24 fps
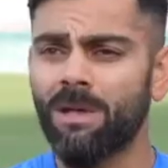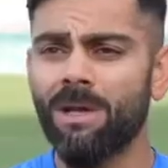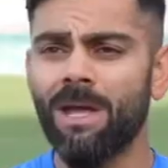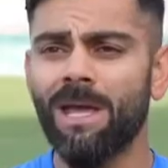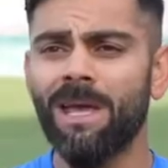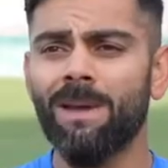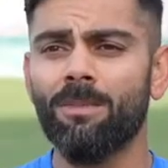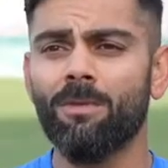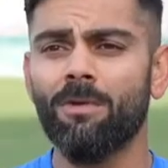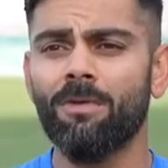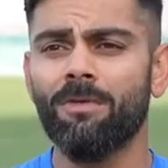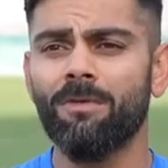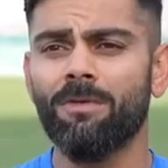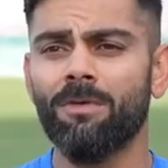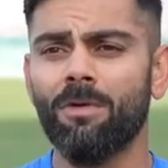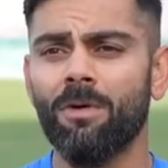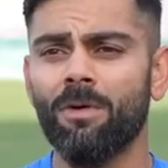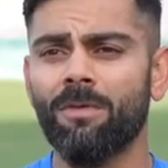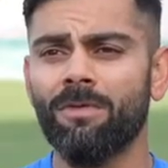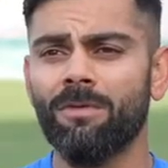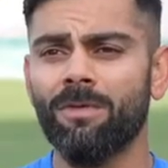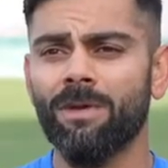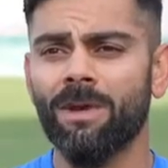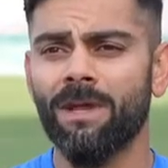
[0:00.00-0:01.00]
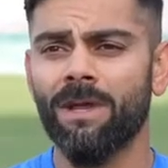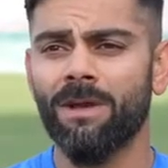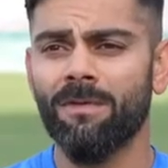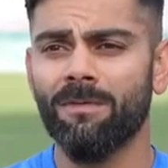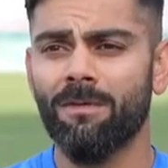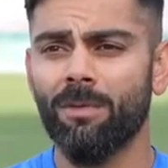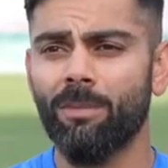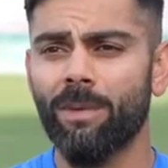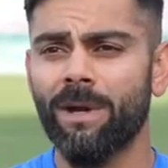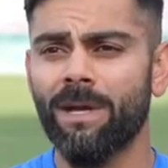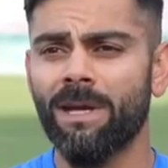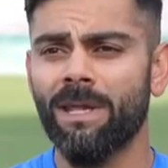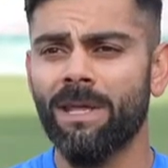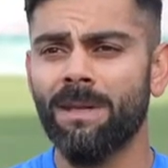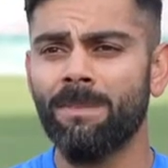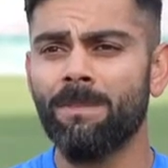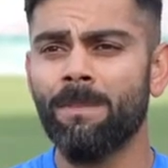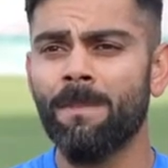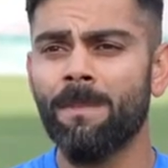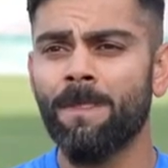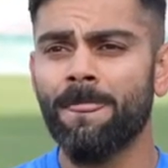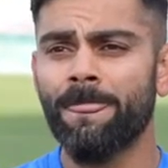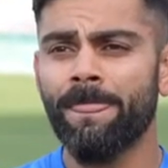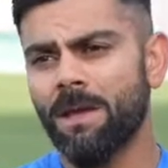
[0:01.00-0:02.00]
win a game of cricket for my team,
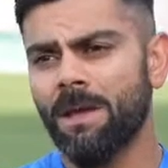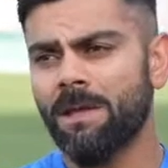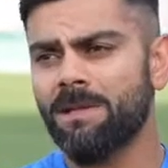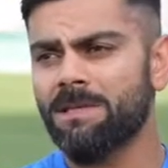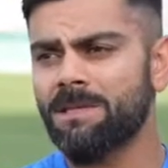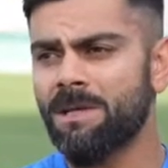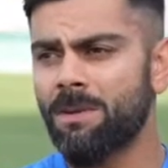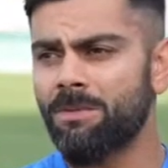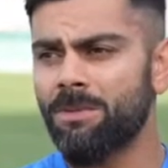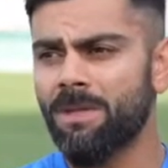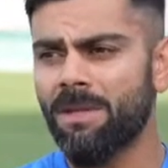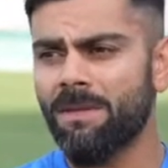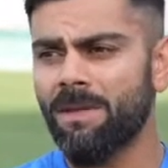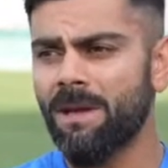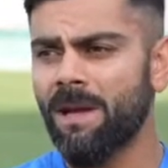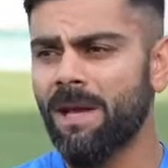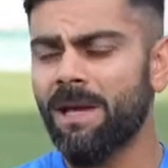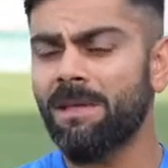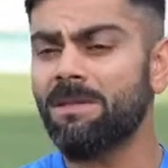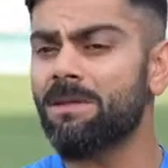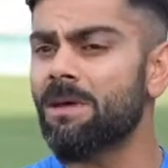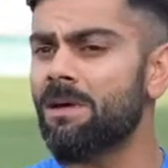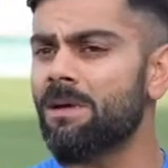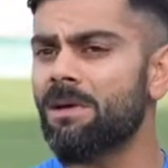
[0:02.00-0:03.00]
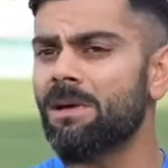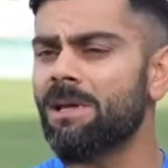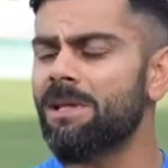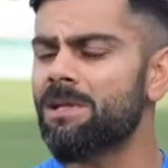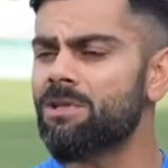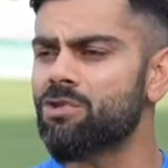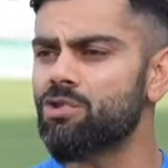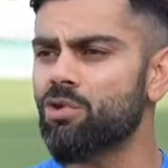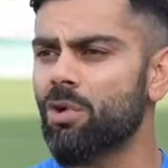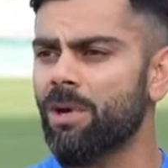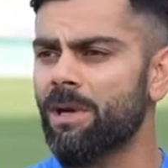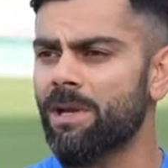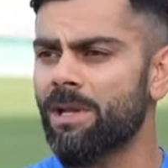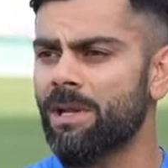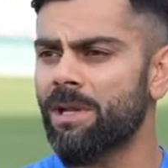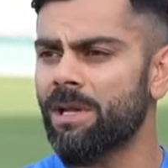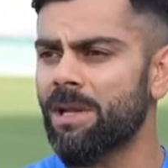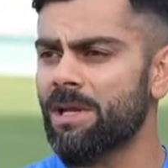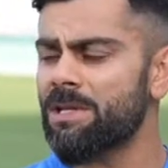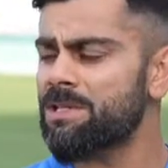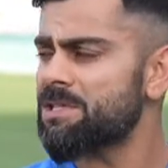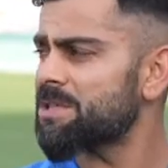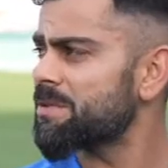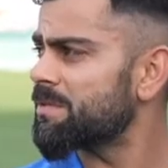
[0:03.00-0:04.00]
and something that I thoroughly enjoyed.
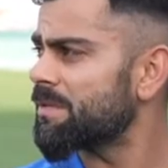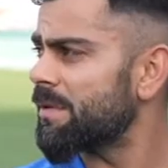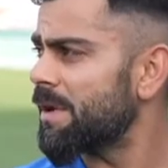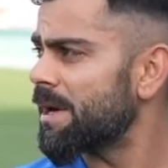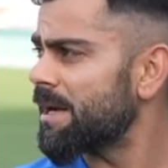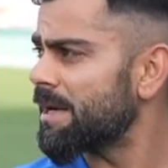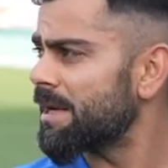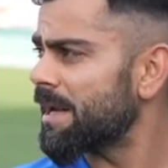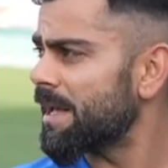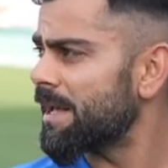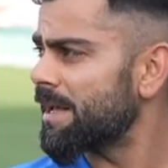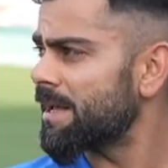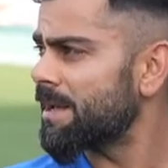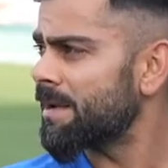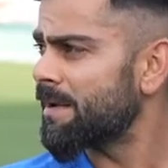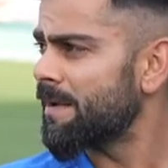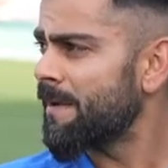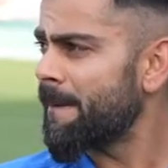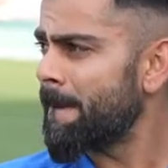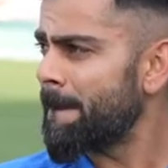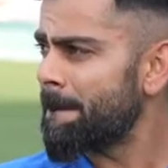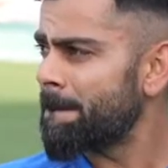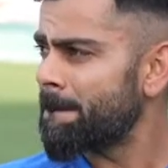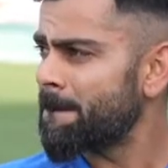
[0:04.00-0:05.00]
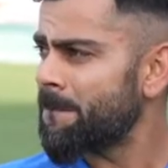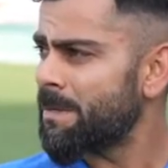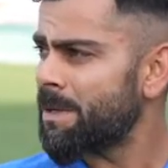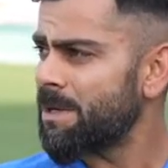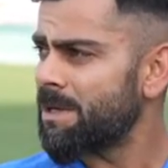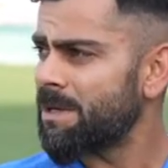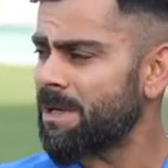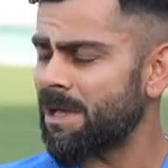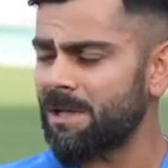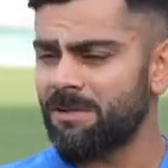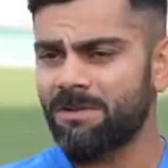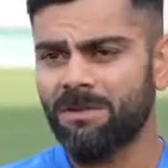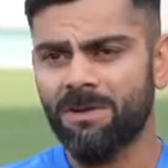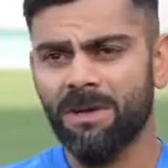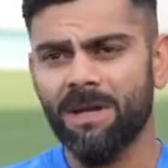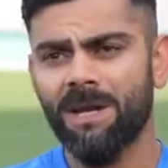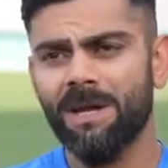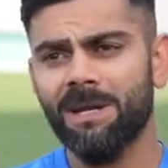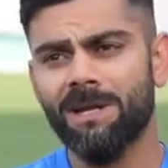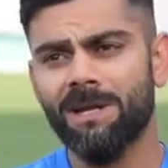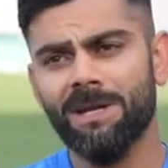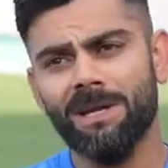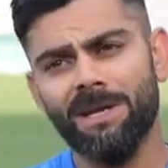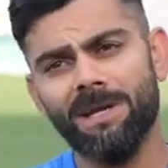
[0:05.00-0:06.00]
And I just felt like test
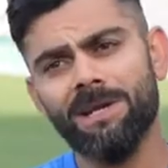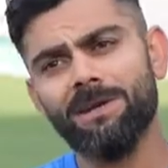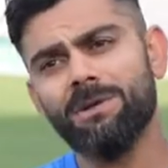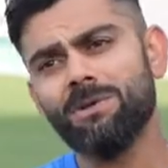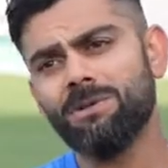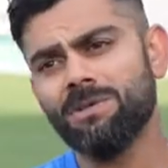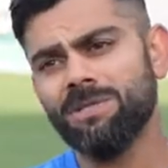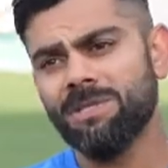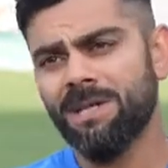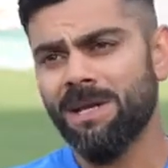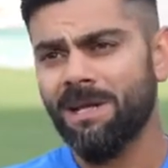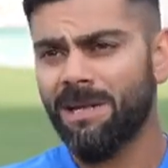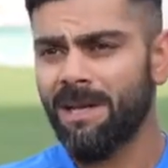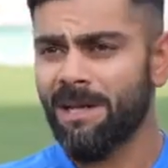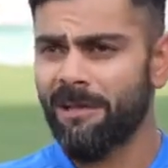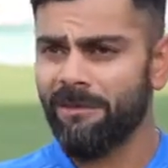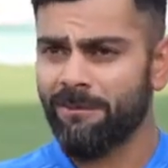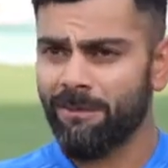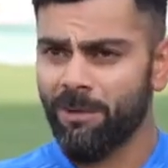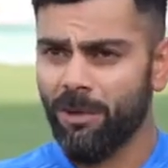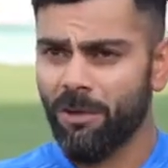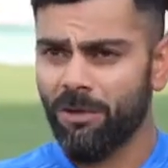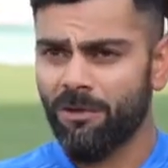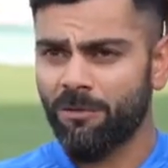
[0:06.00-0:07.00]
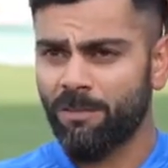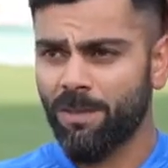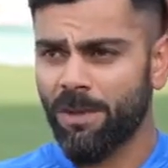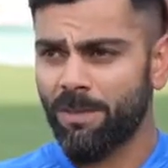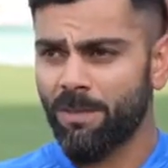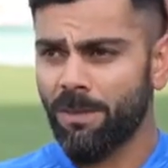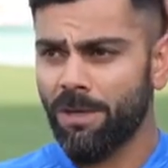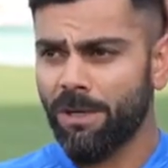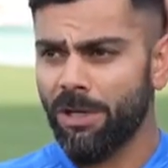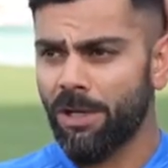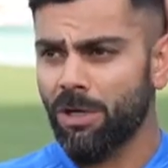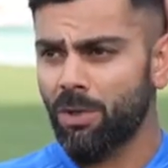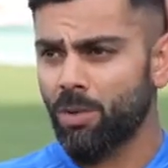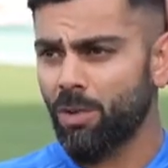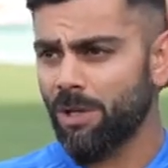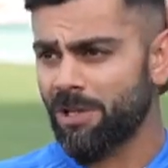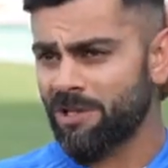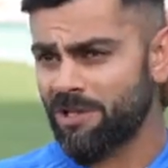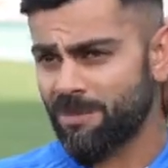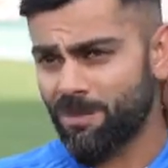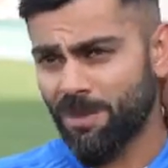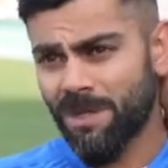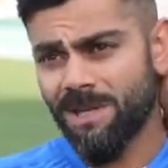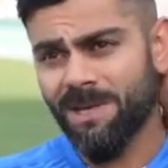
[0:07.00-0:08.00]
cricket needed to stay alive because people need to
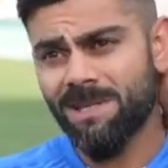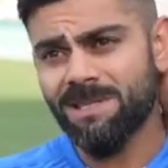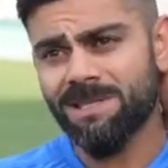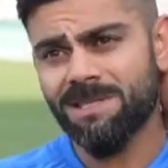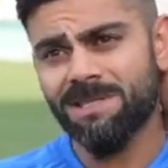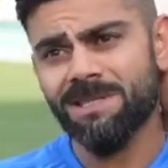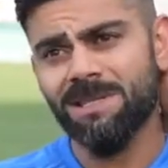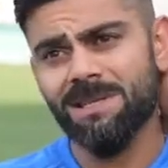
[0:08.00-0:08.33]
experience